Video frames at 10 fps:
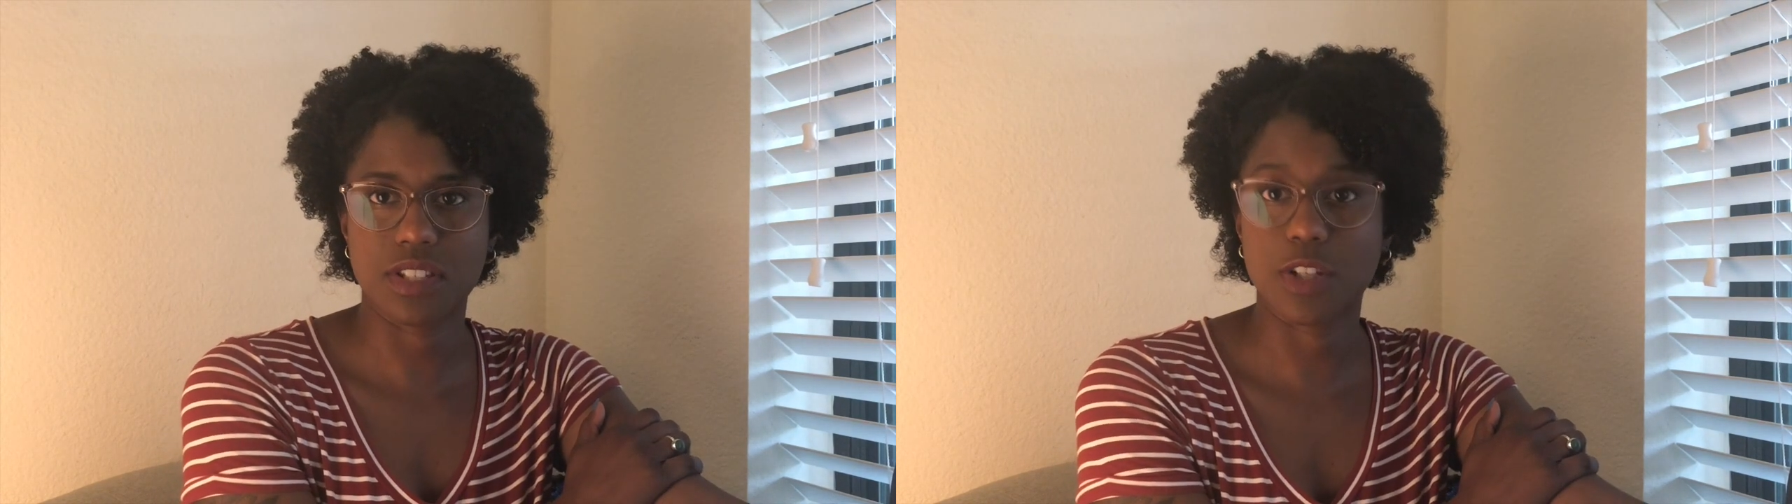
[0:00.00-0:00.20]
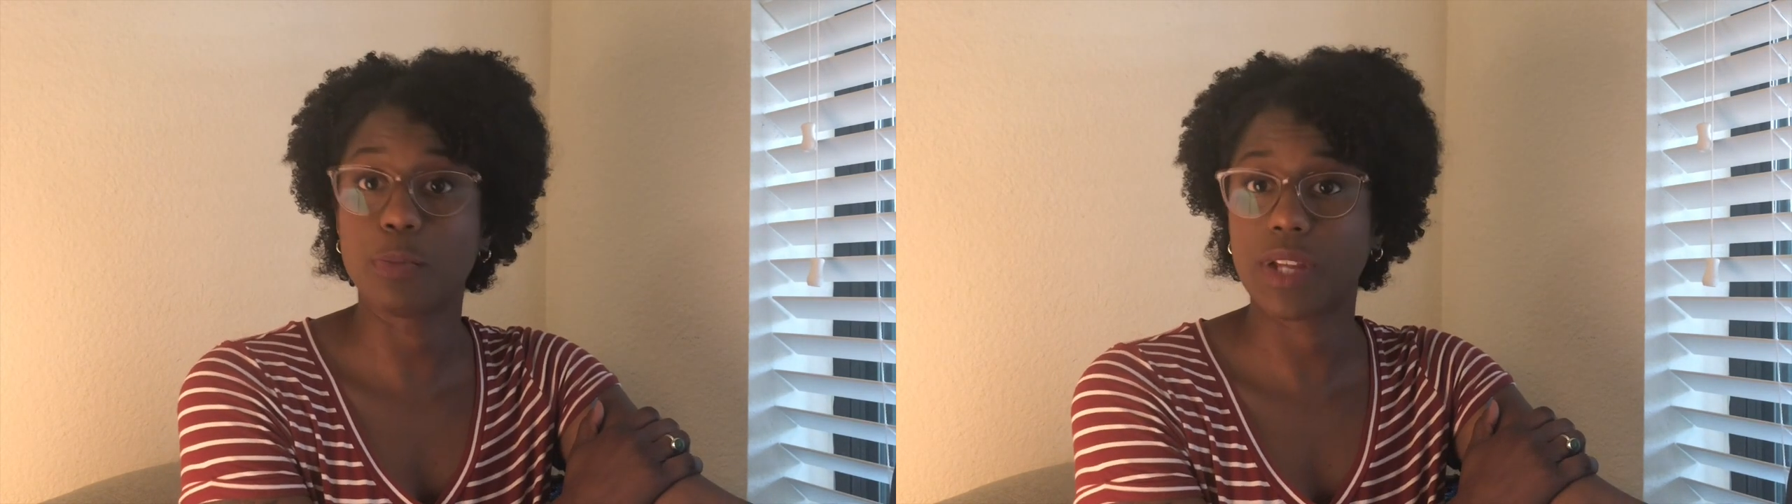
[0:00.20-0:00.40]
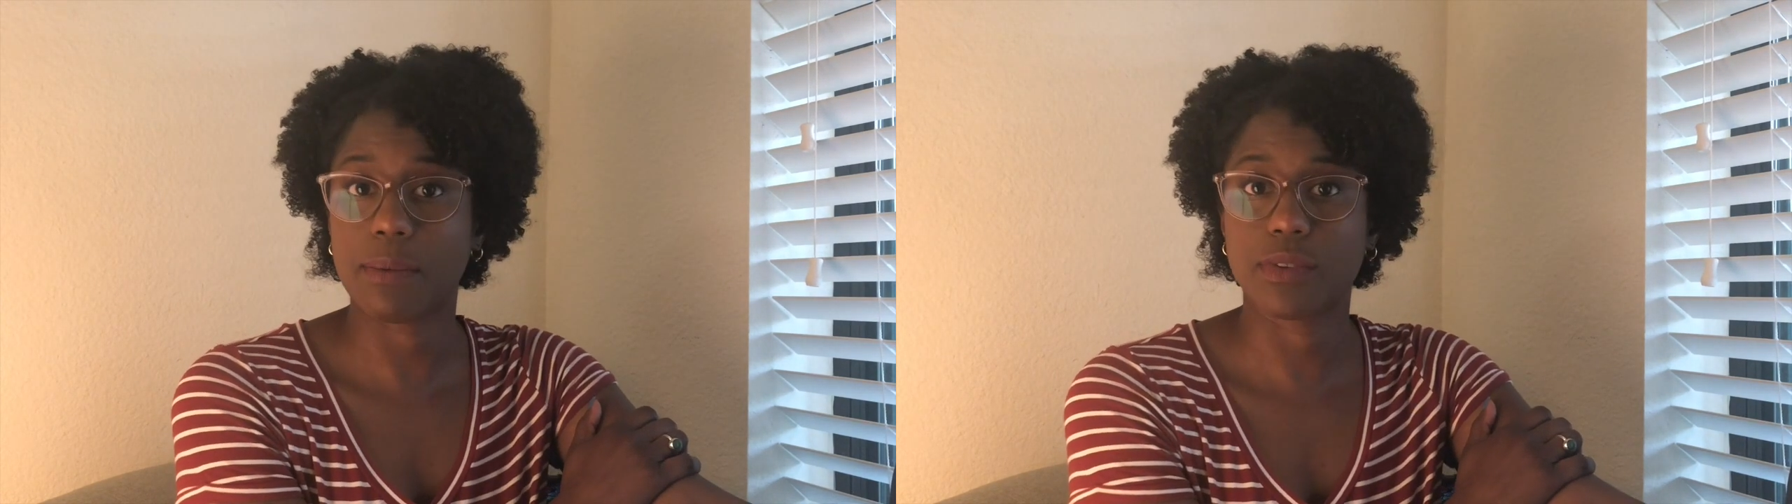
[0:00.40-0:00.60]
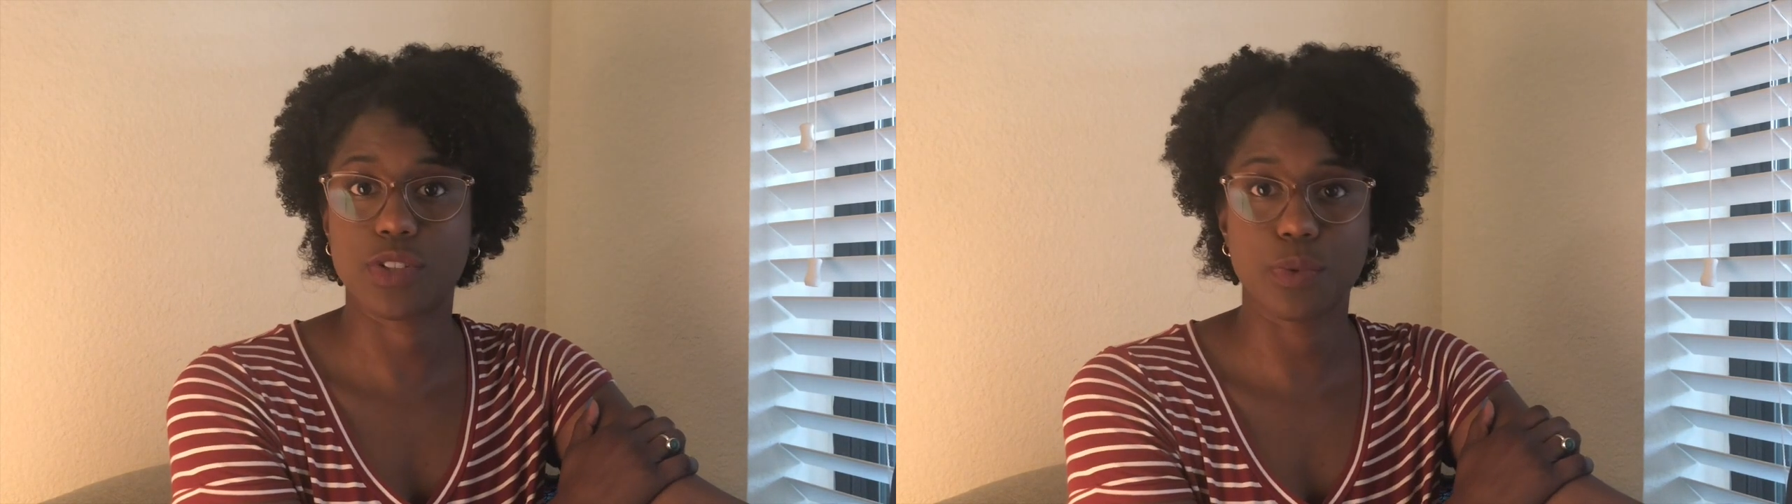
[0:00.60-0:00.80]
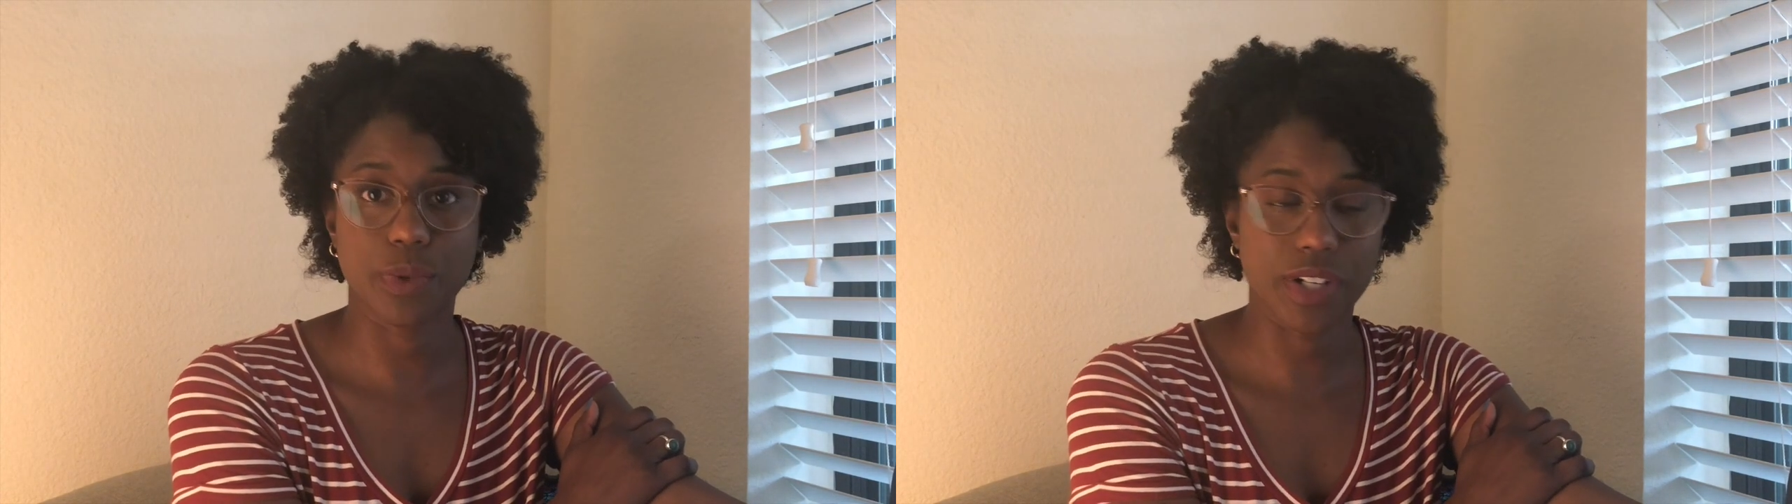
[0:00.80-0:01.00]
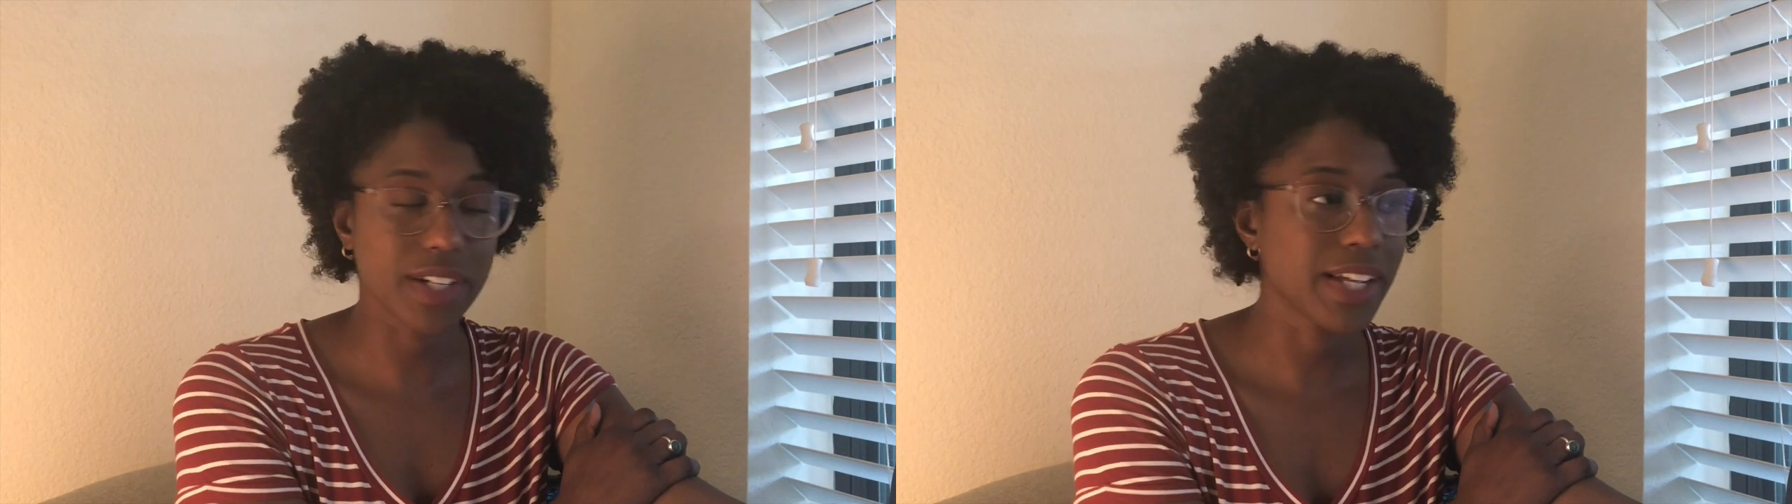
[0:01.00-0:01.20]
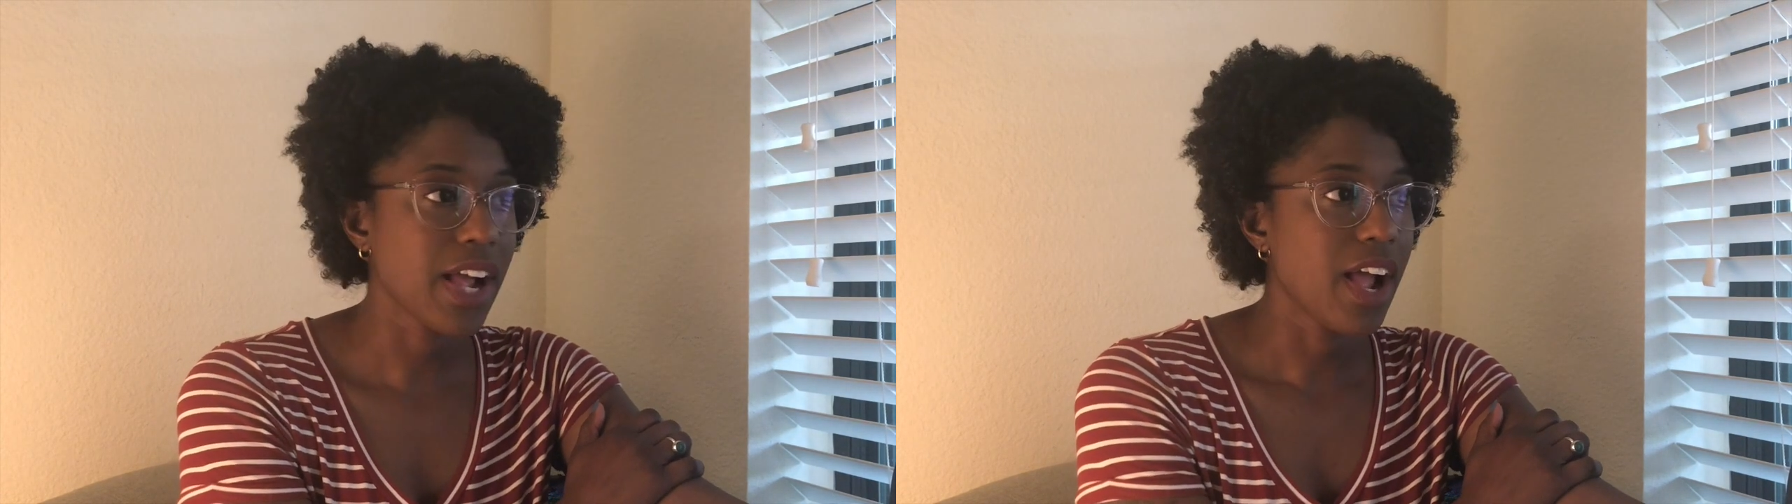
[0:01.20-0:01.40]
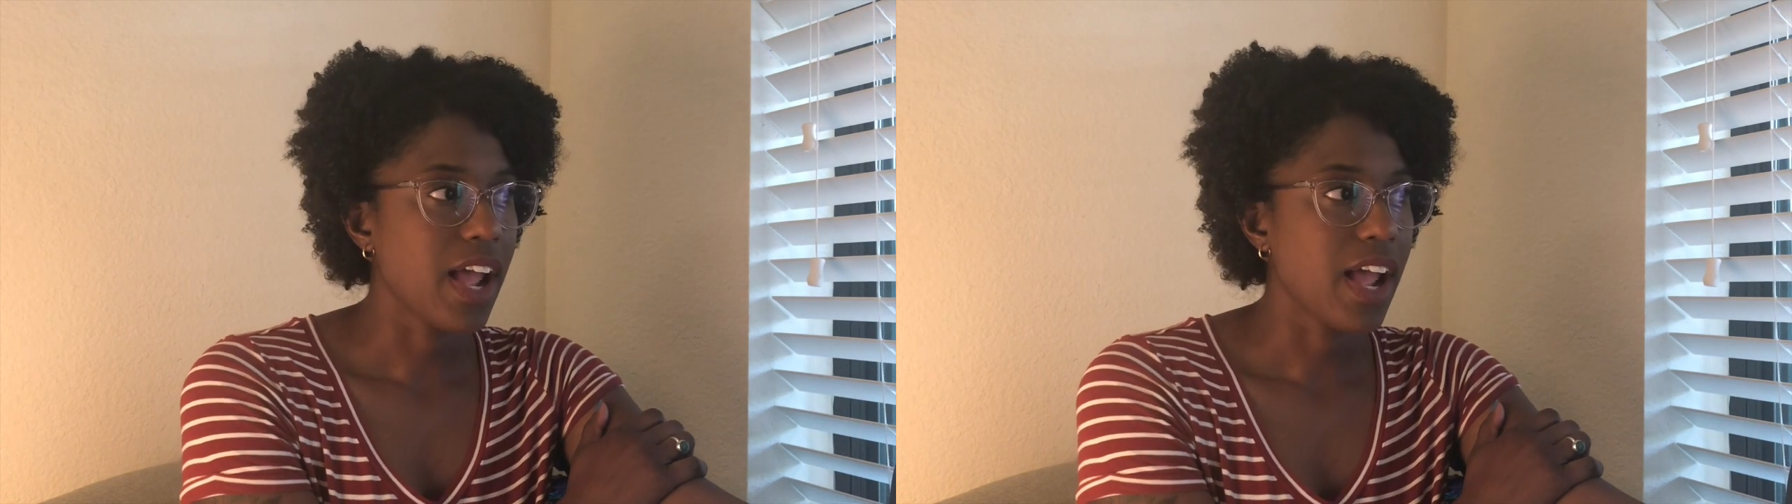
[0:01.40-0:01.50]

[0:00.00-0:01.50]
still be able to work,